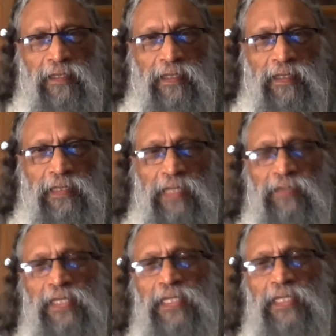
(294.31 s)
that we
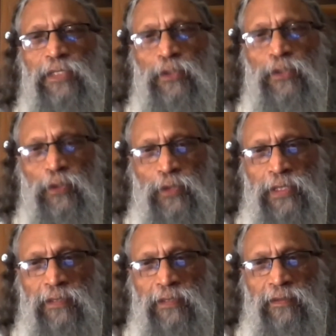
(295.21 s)
need to look
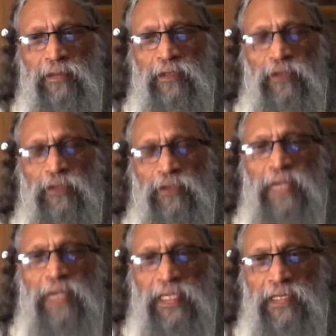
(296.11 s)
to
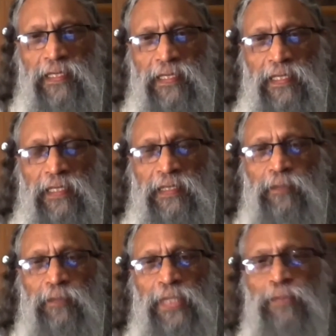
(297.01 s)
find the
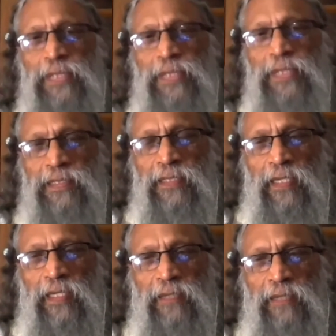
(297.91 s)
purpose
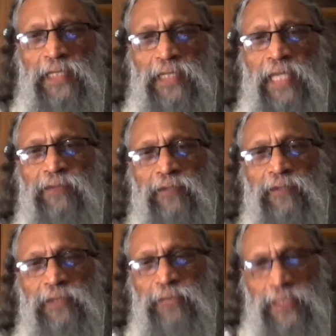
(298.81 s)
of the life of the
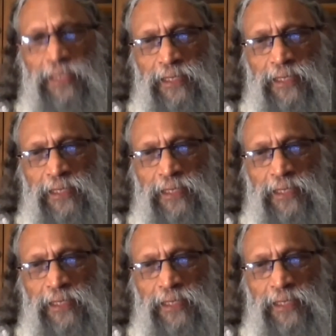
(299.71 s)
person.